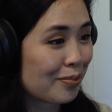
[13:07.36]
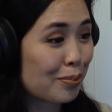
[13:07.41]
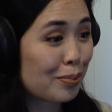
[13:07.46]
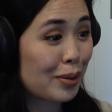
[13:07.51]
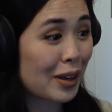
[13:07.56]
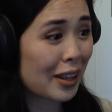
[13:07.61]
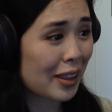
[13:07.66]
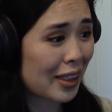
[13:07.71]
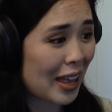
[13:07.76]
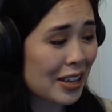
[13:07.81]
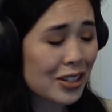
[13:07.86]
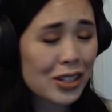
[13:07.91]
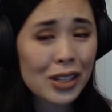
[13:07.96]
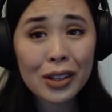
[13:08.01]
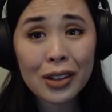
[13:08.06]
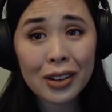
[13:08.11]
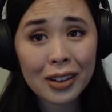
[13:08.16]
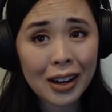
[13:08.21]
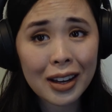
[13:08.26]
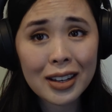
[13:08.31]
But that's
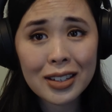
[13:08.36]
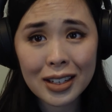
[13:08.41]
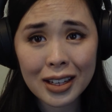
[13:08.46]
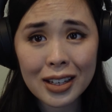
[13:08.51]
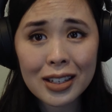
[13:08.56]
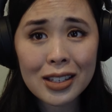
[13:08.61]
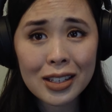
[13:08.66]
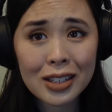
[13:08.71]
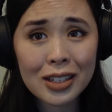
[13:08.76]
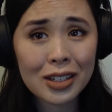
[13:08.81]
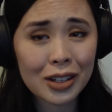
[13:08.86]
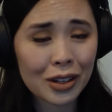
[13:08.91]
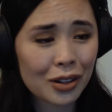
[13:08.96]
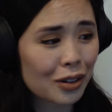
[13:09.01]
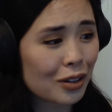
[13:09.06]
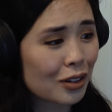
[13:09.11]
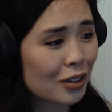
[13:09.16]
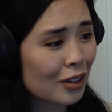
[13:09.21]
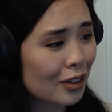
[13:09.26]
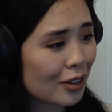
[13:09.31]
a good idea
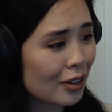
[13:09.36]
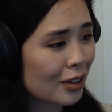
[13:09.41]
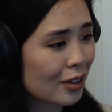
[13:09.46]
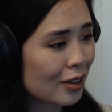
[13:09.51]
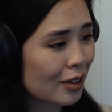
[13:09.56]
still.